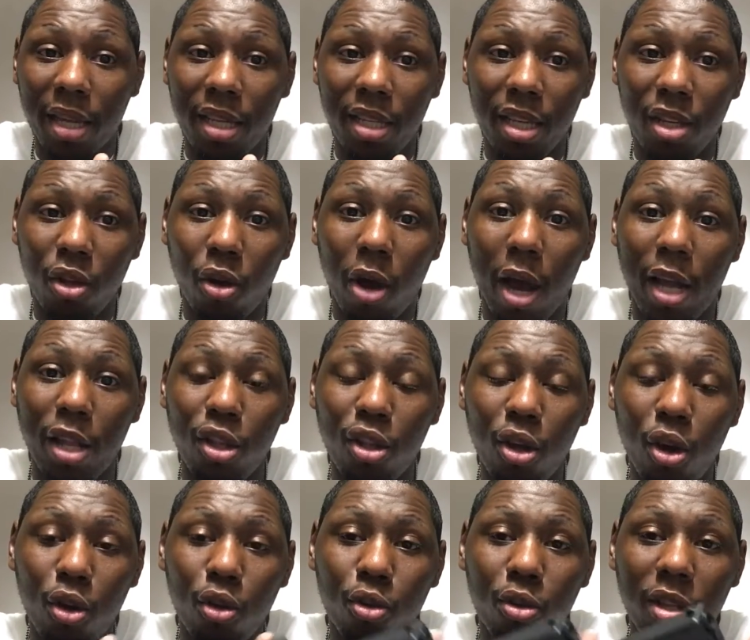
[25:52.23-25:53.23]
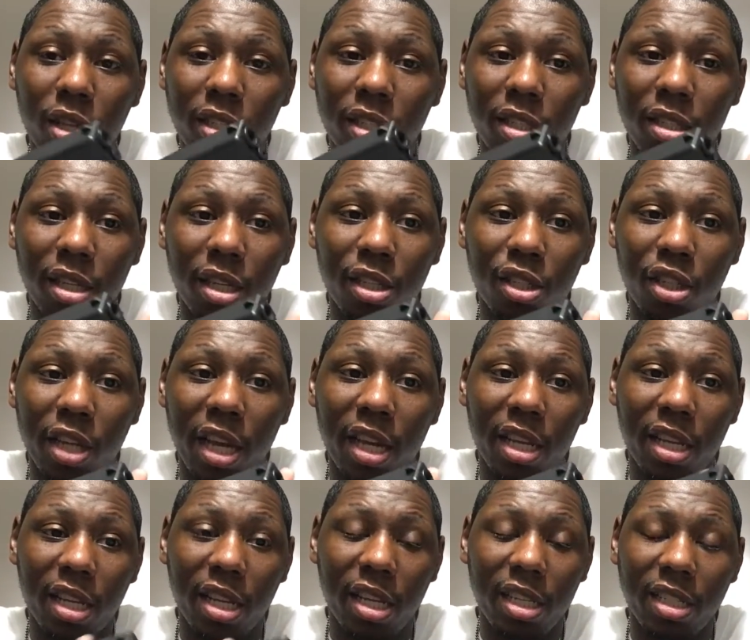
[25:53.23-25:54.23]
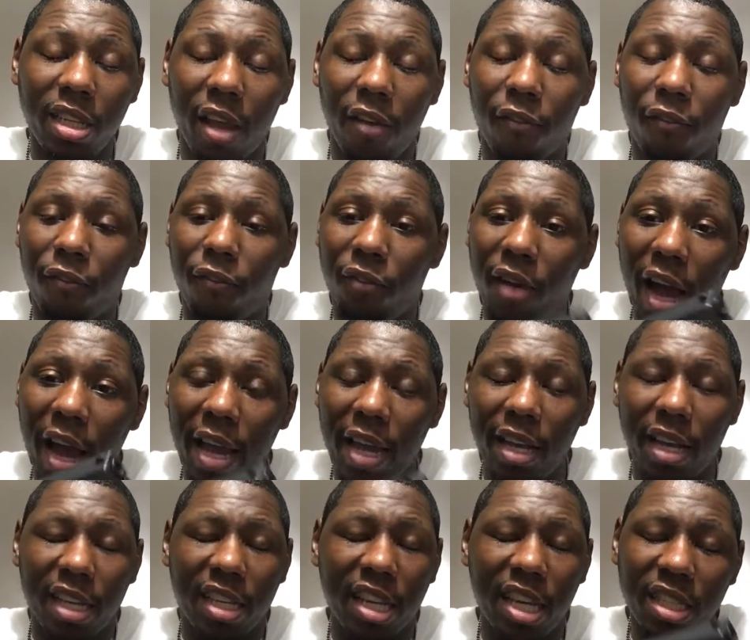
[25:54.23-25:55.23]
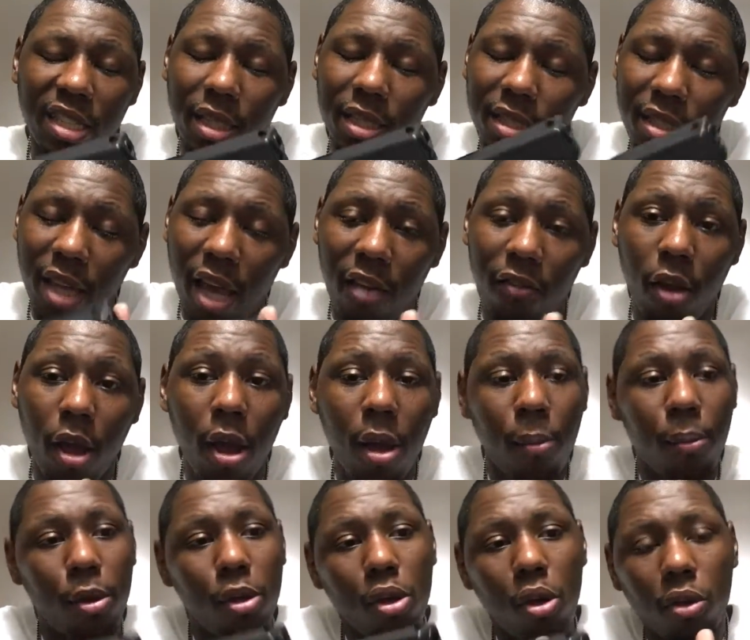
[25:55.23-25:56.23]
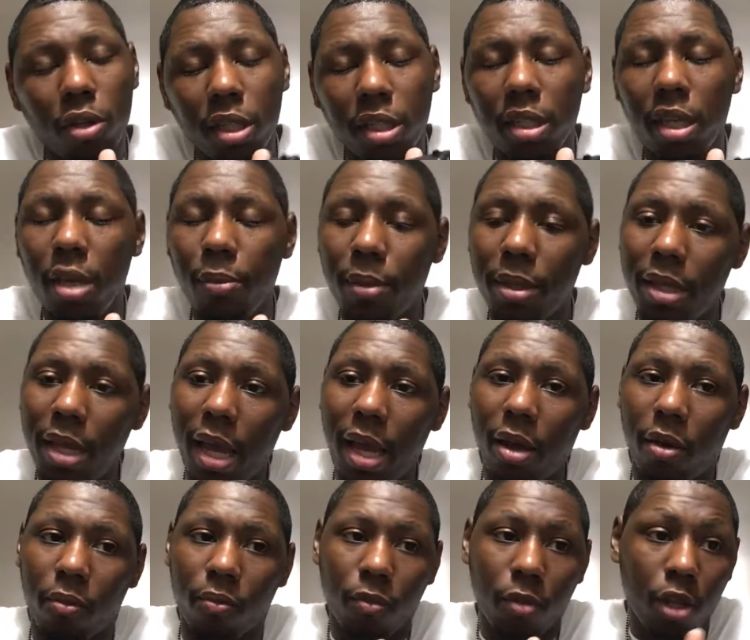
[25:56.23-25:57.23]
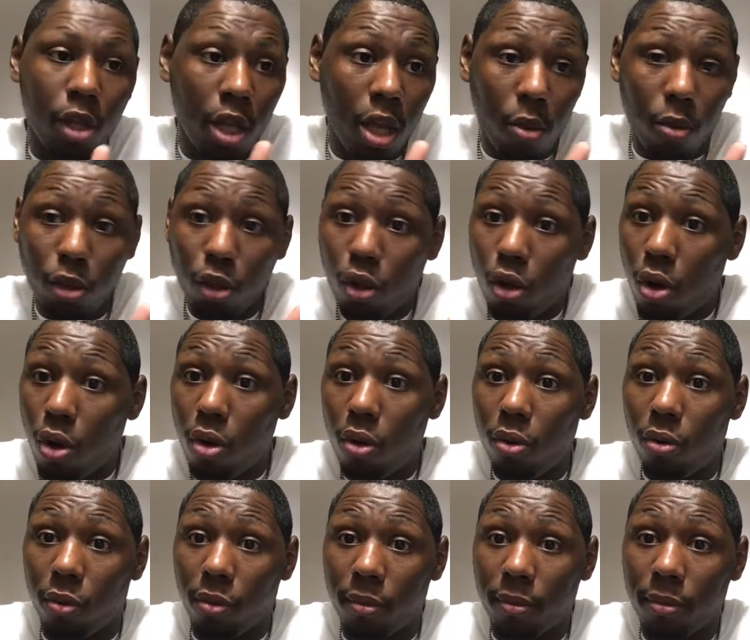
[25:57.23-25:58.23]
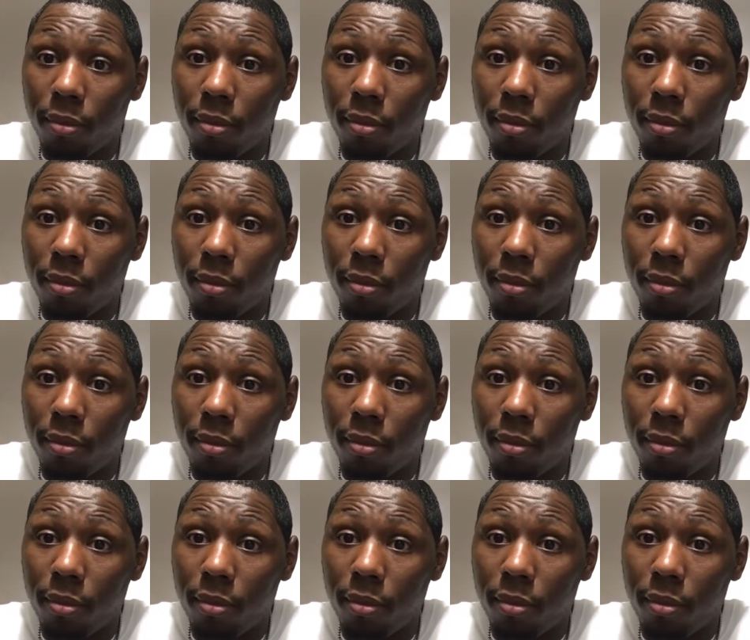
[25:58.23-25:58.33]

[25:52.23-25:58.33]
He like, yo, I know you listen to Jada Kiss, that fire, the kiss of death, but yo, just keep it down. He was cool.